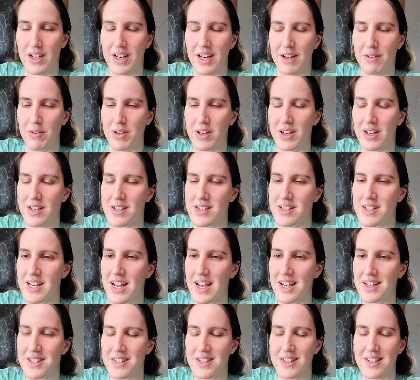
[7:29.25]
and I read it as
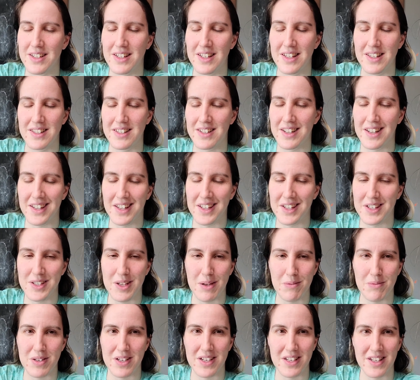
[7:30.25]
NASA, and he's like
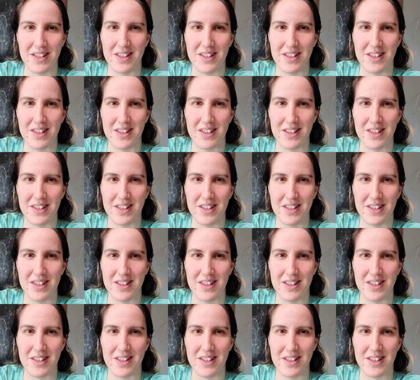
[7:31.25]
accepted,